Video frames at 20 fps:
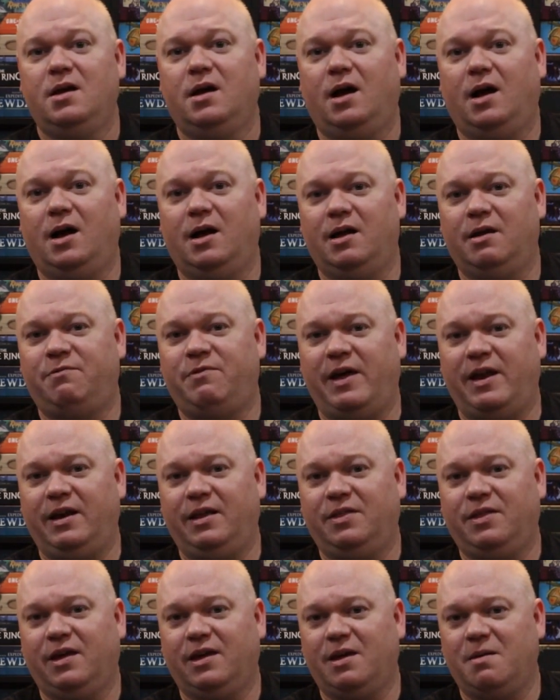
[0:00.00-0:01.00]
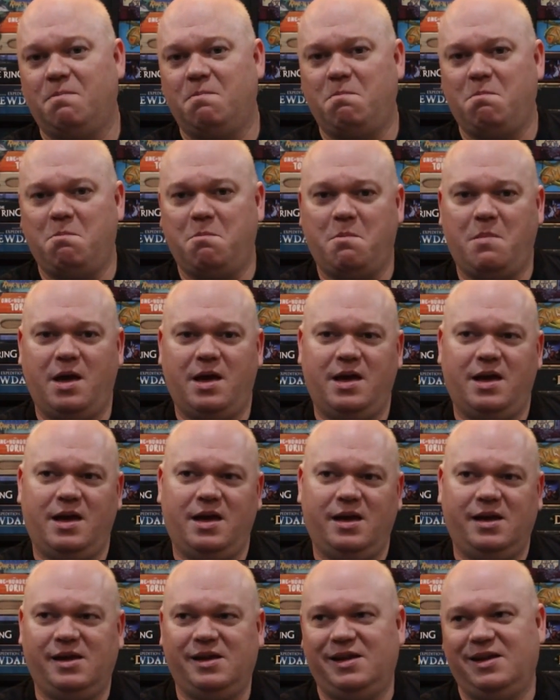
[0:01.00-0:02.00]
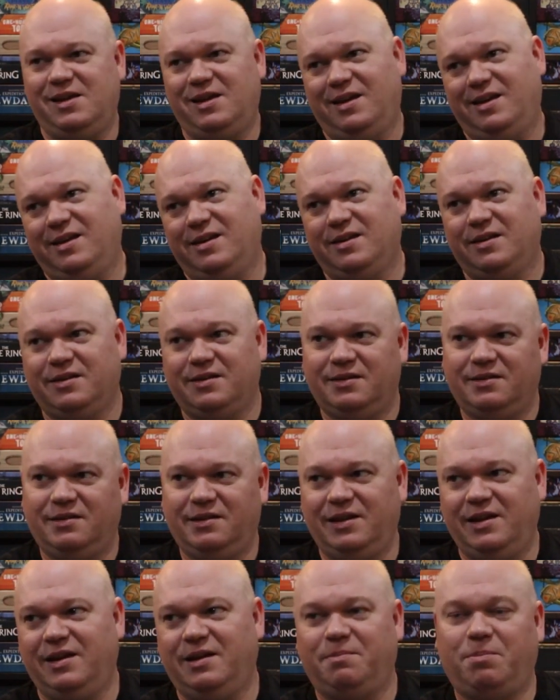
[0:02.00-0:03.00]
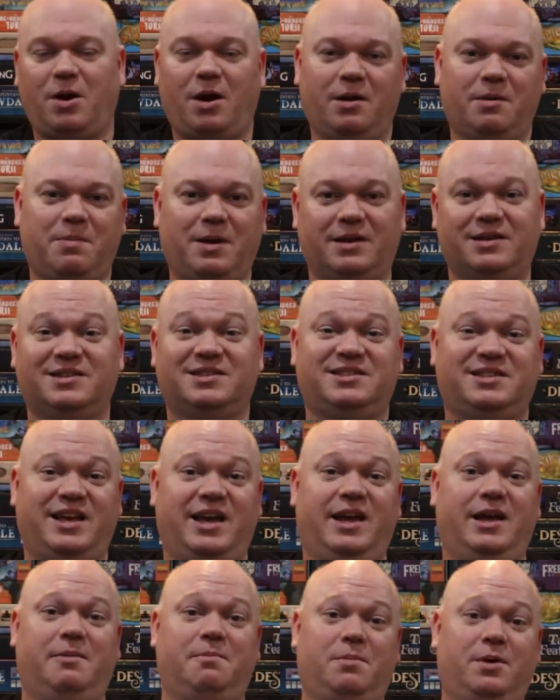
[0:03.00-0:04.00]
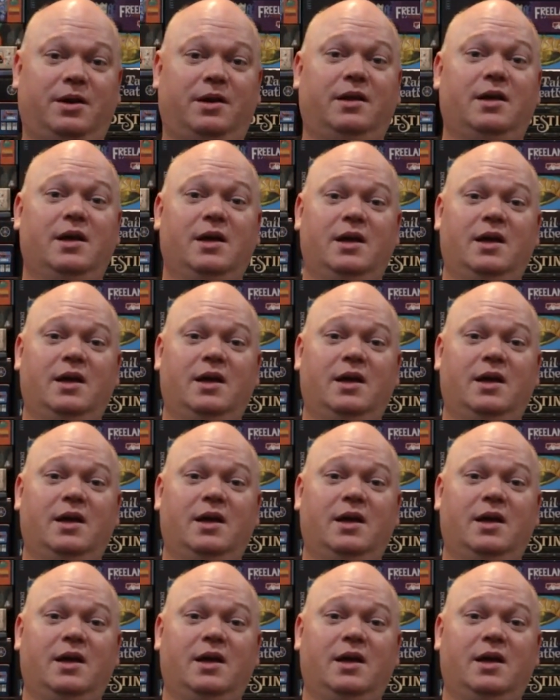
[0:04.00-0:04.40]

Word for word: Uh, if anything, it may, eh, probably about the same. But